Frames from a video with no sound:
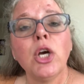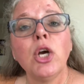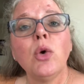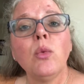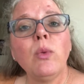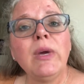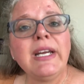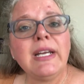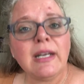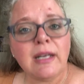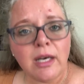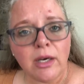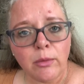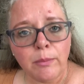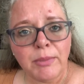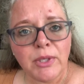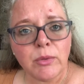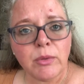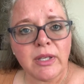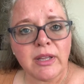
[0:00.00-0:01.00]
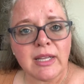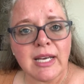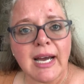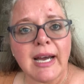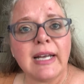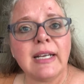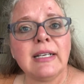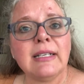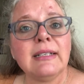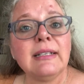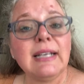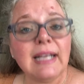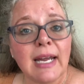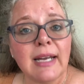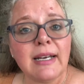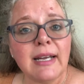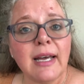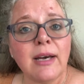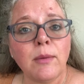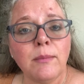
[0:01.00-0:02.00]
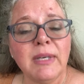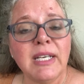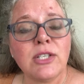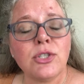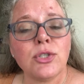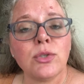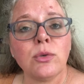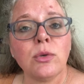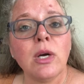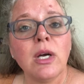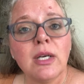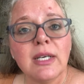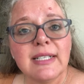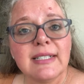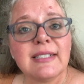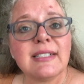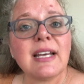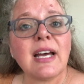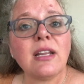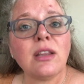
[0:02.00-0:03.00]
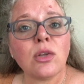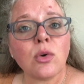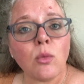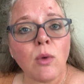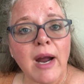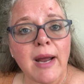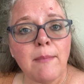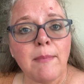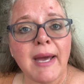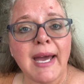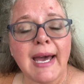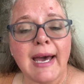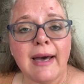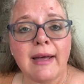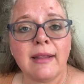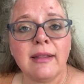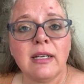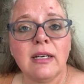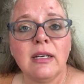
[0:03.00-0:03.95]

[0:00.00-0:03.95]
We can help you with that and help get you set in the right path.